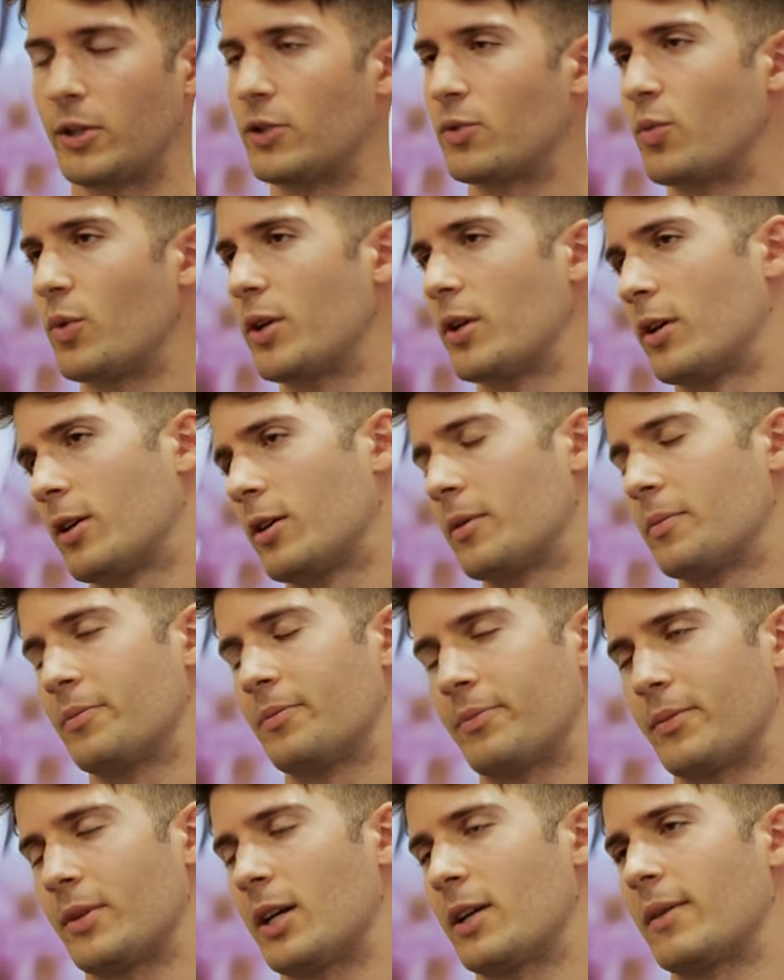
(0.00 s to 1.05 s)
because we are
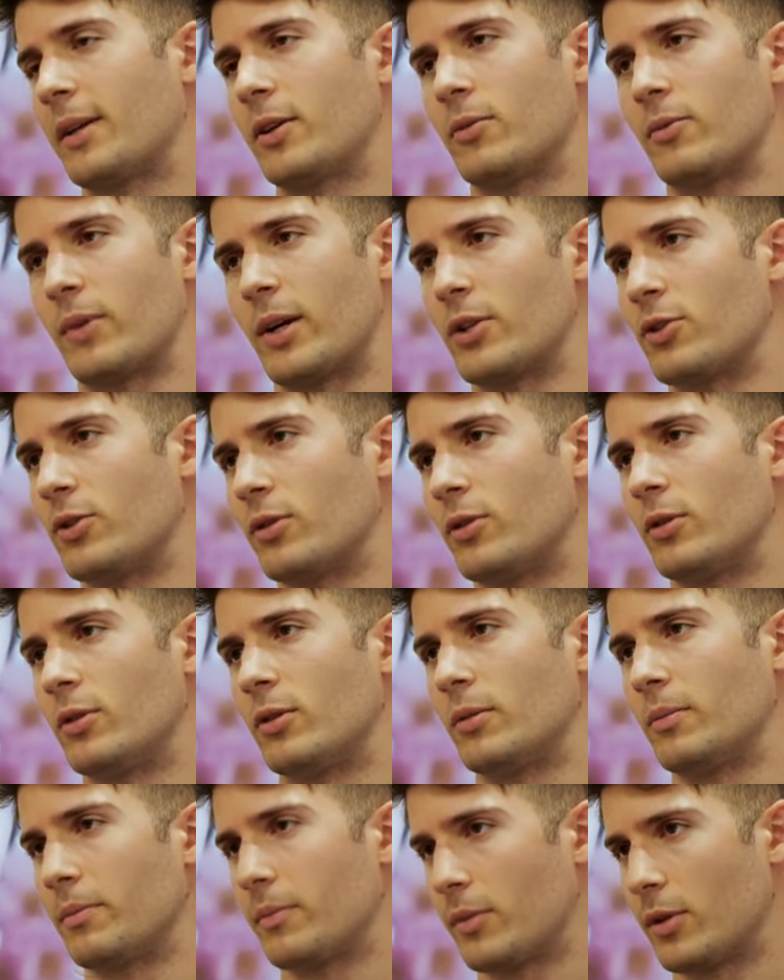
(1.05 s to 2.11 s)
kind of like a
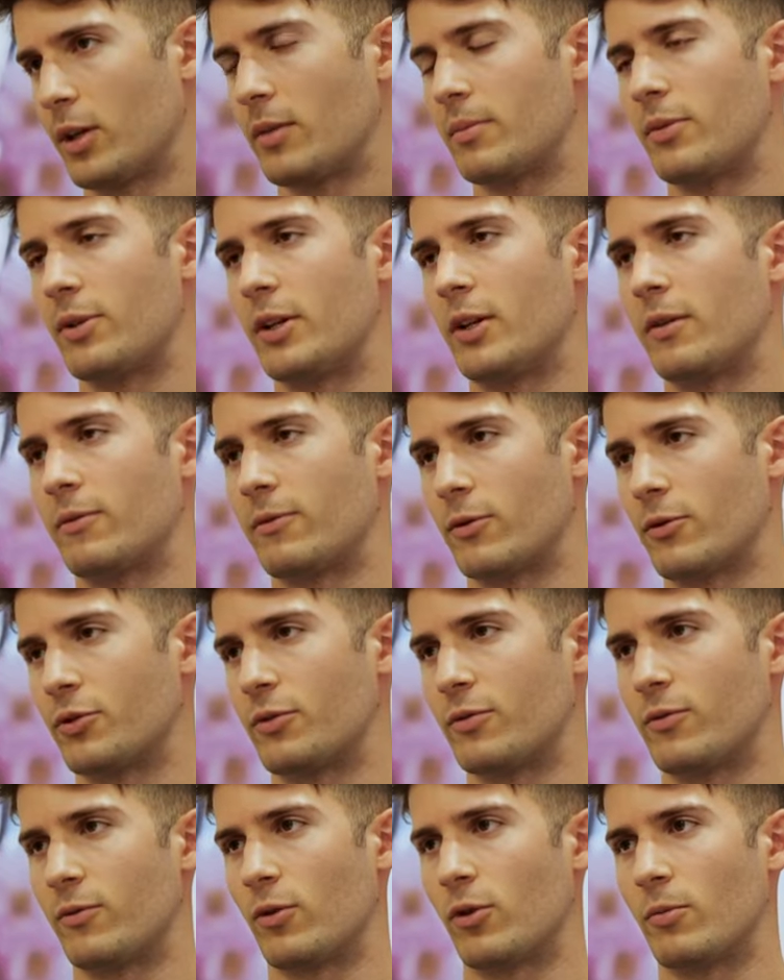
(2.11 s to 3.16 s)
rental company
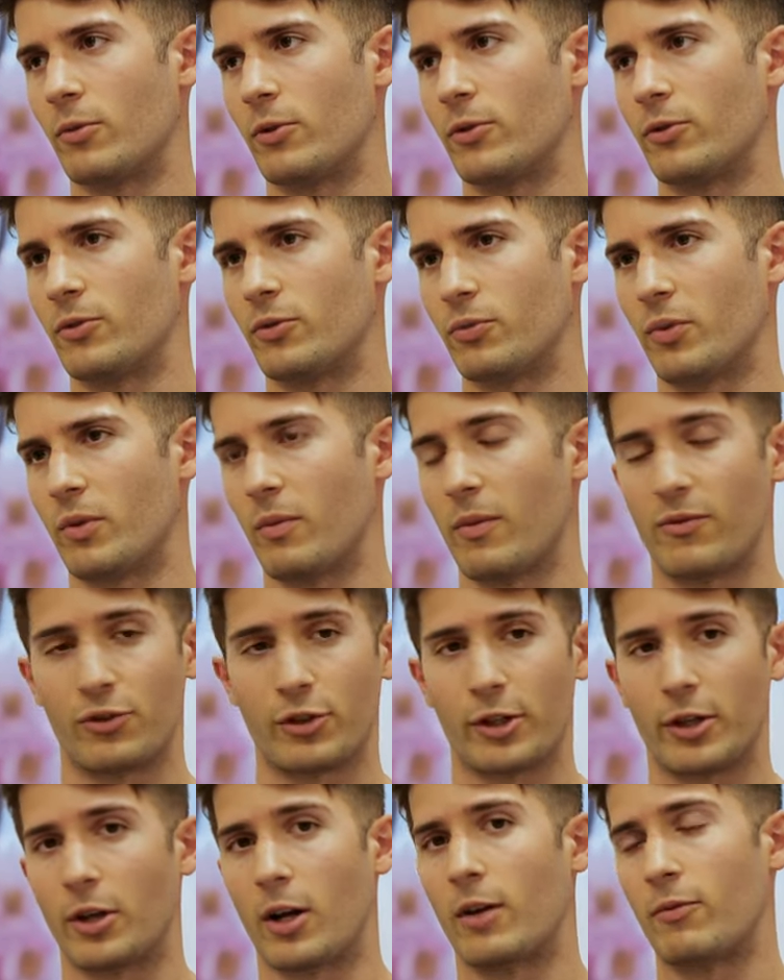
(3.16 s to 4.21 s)
1st and mm-hmm. foremost. We, we
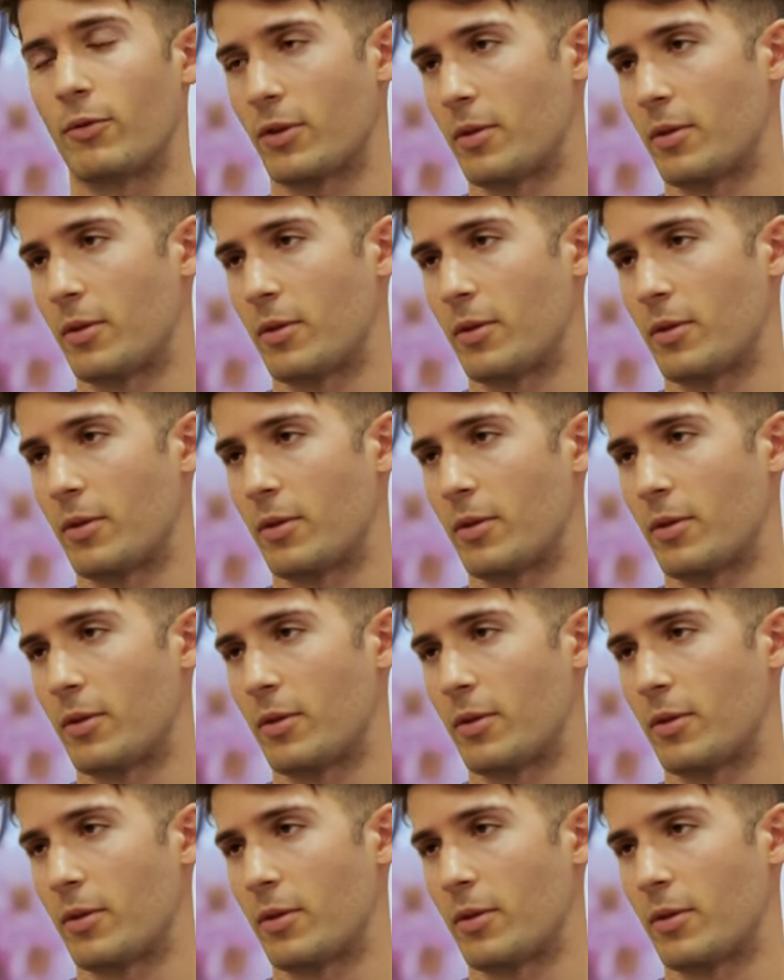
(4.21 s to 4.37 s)
started off